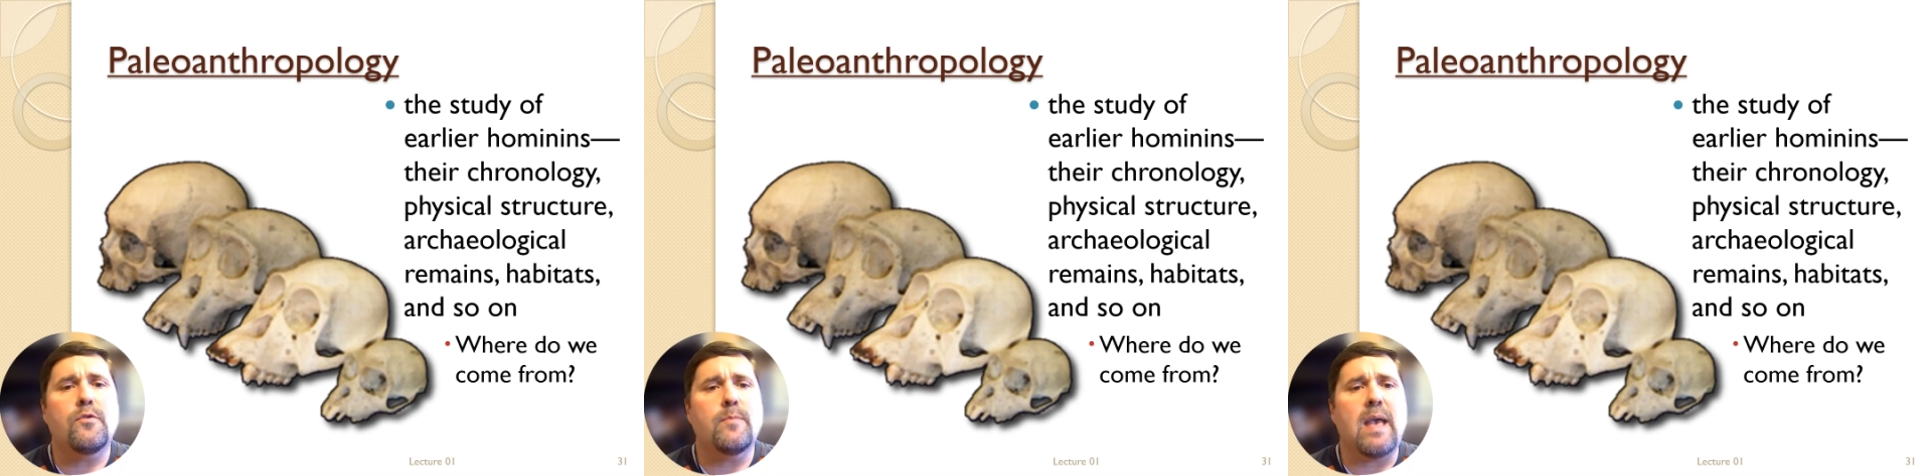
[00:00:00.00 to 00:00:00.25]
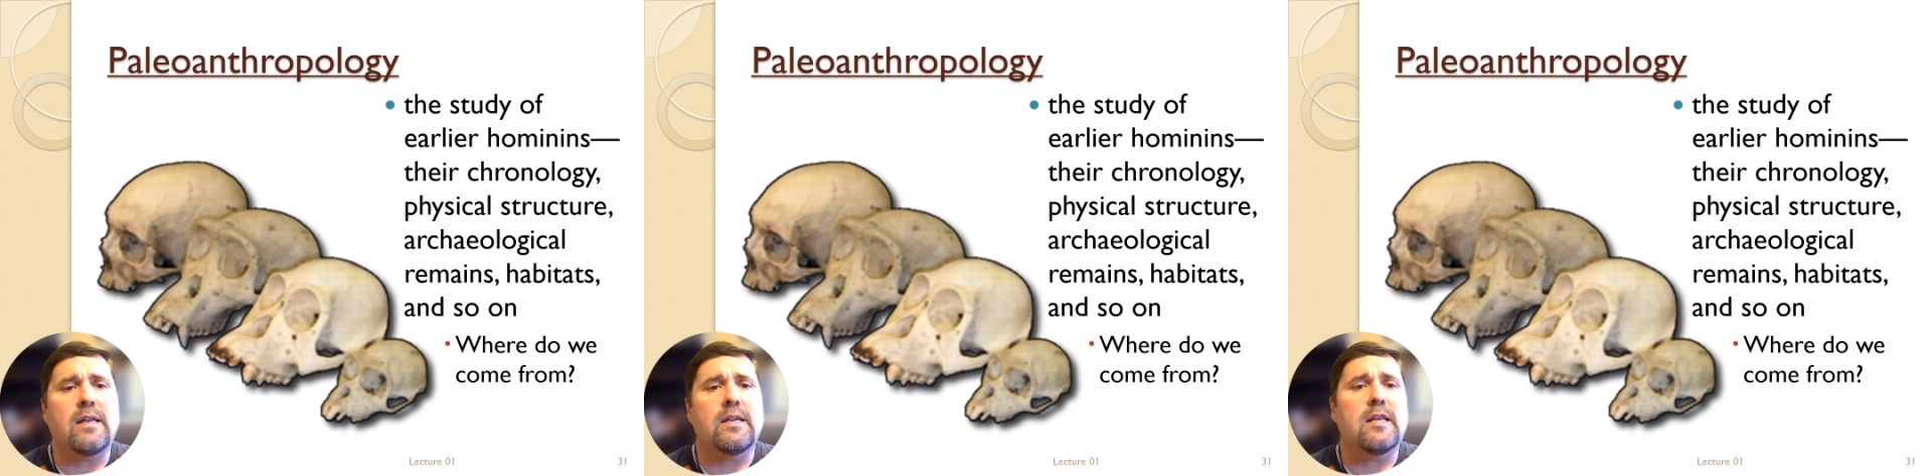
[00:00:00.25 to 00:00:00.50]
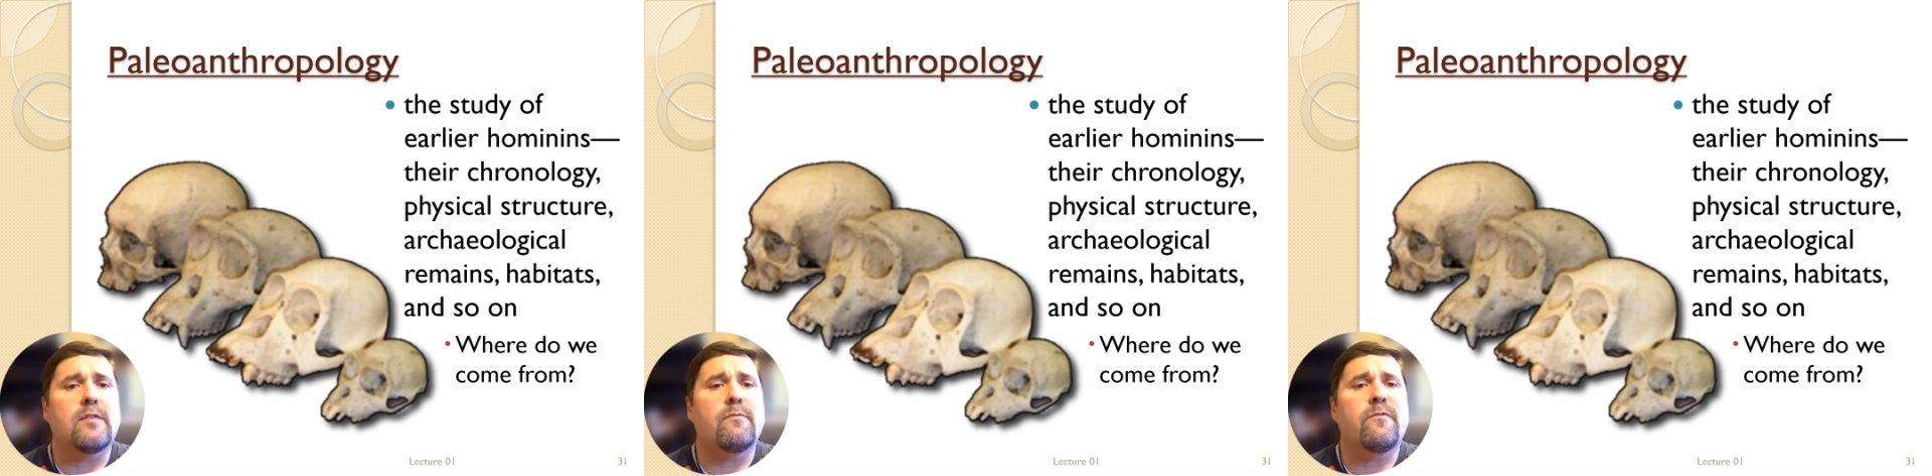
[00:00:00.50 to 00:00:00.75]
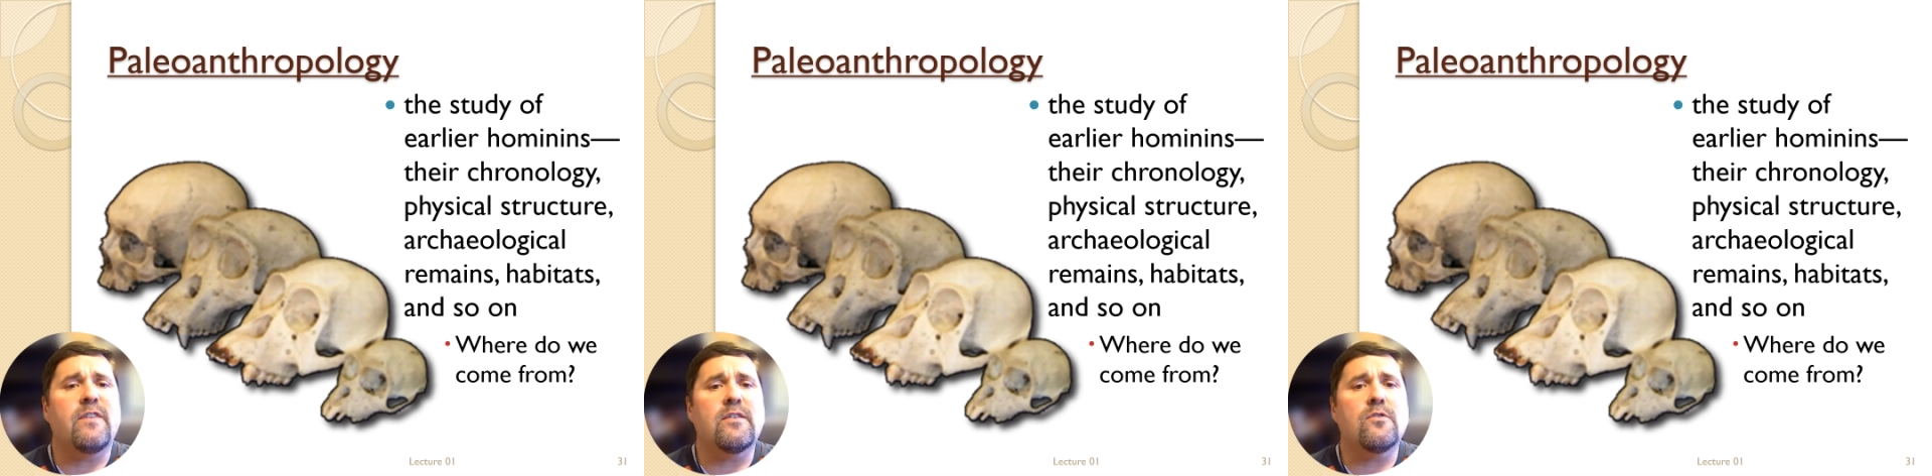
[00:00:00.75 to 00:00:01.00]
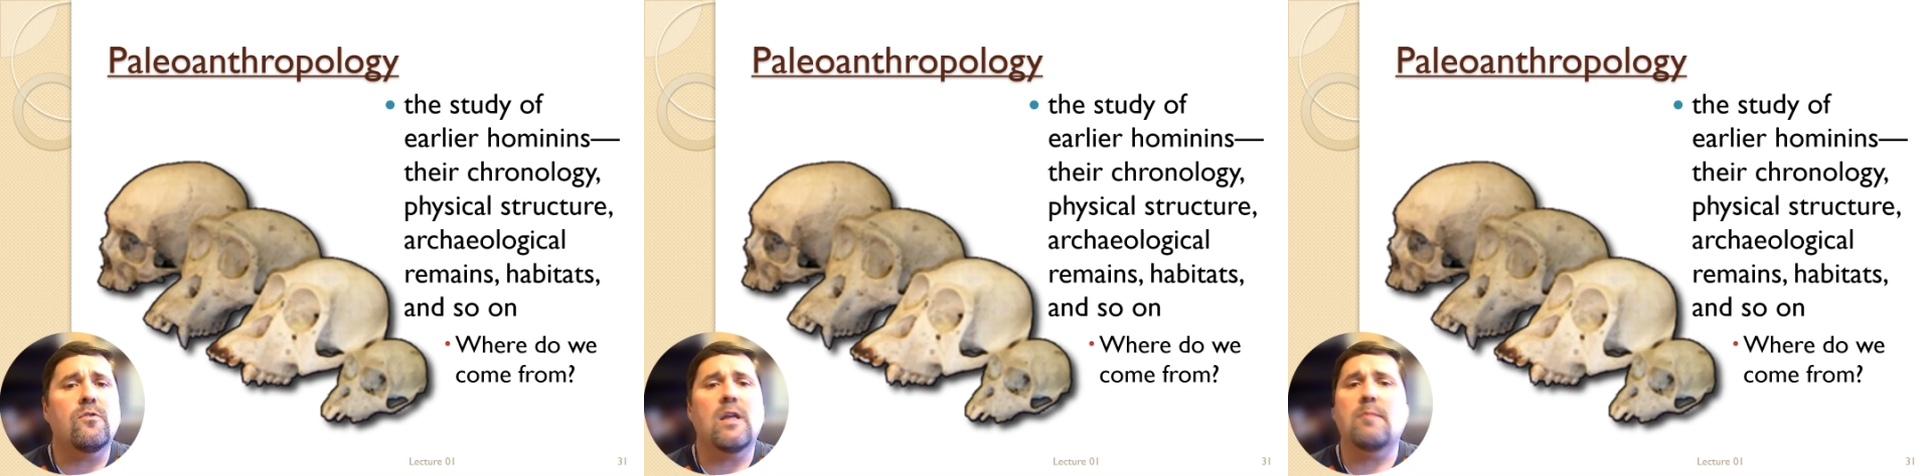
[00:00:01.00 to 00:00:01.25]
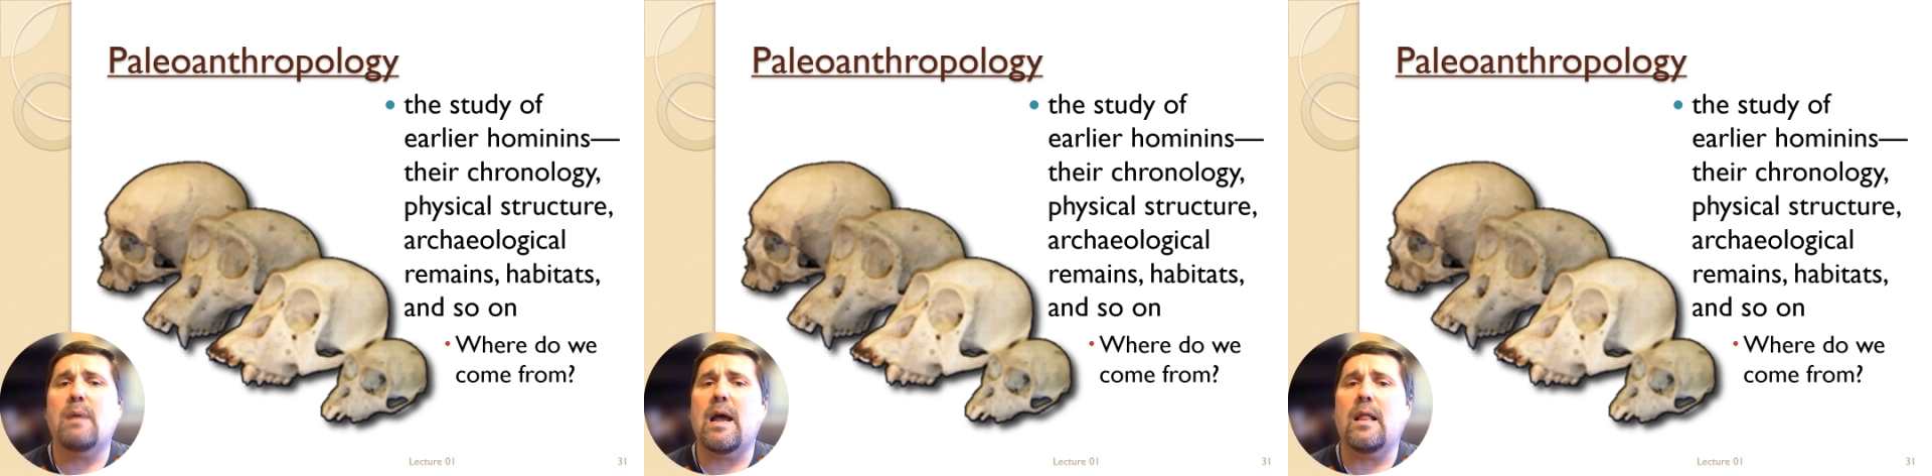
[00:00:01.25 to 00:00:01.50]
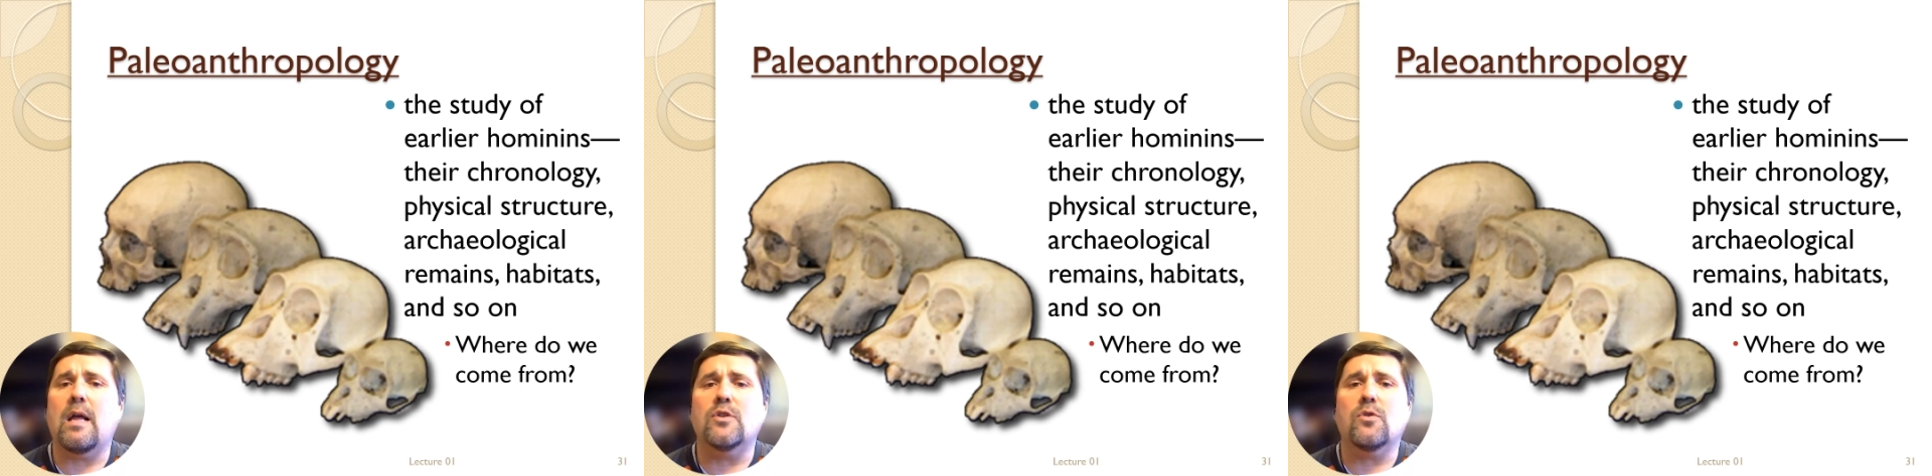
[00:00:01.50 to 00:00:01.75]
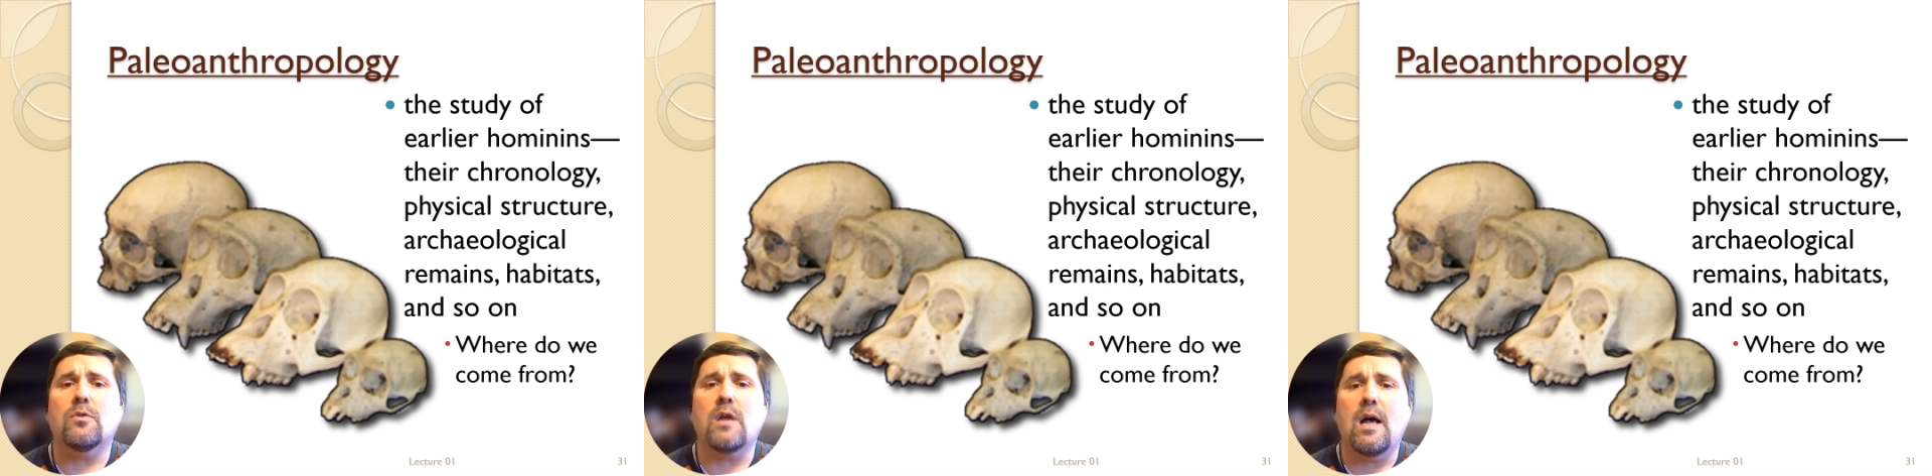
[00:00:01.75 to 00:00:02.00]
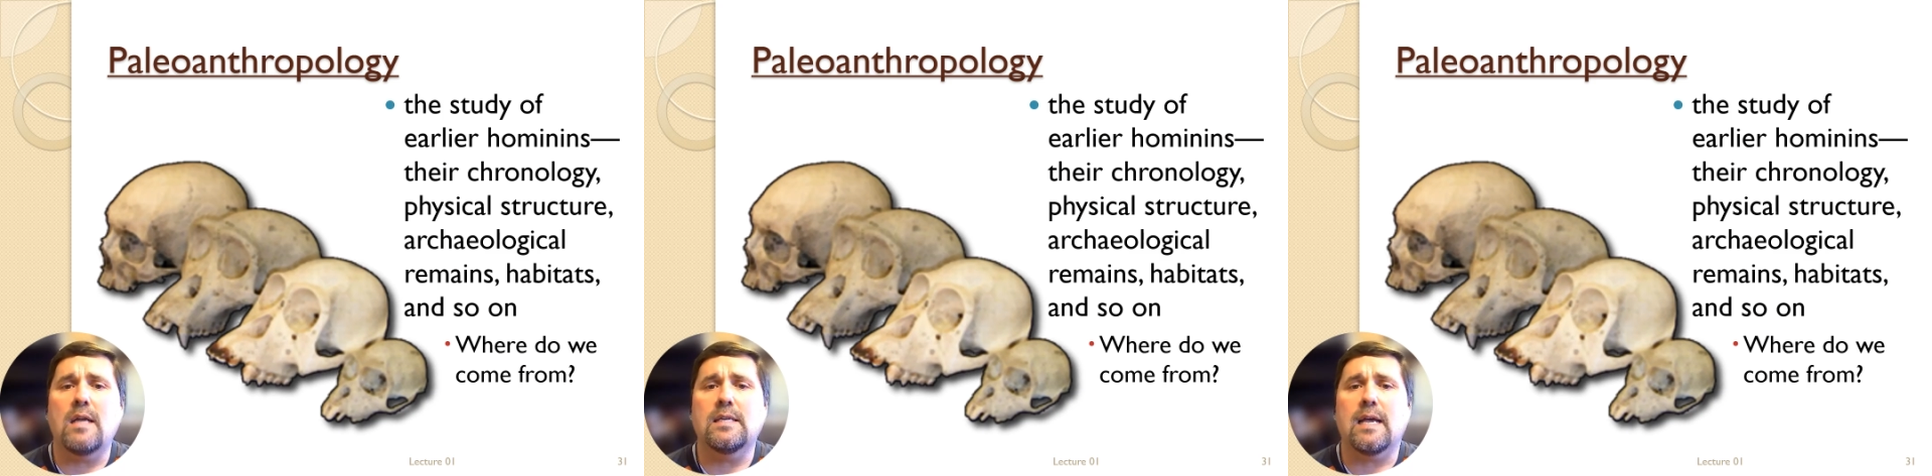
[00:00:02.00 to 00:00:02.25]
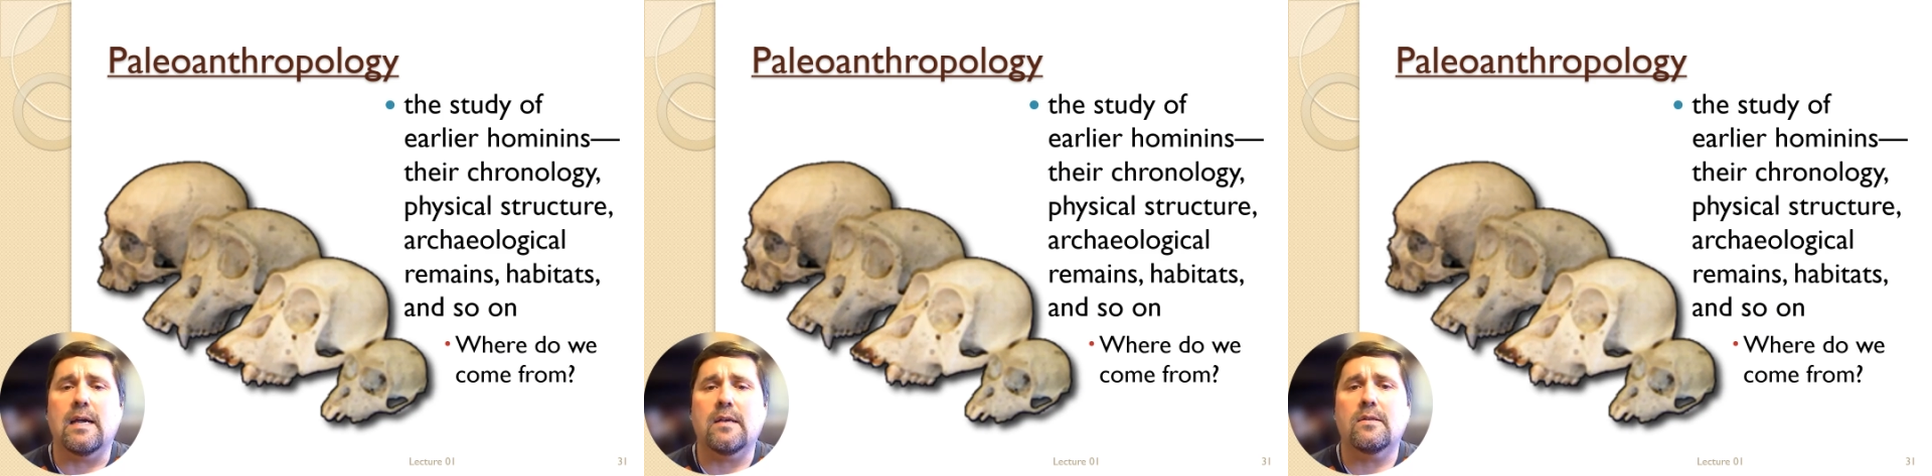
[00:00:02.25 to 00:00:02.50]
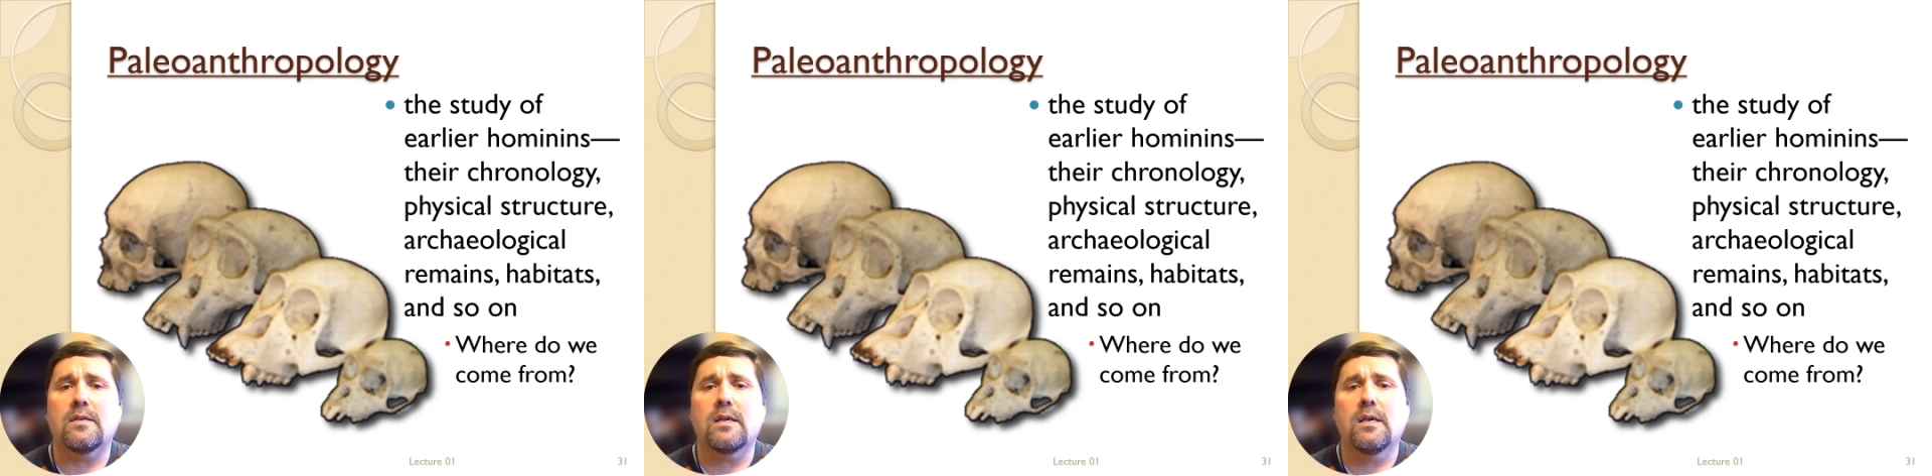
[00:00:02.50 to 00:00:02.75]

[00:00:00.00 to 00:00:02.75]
humanity's physical and biological context.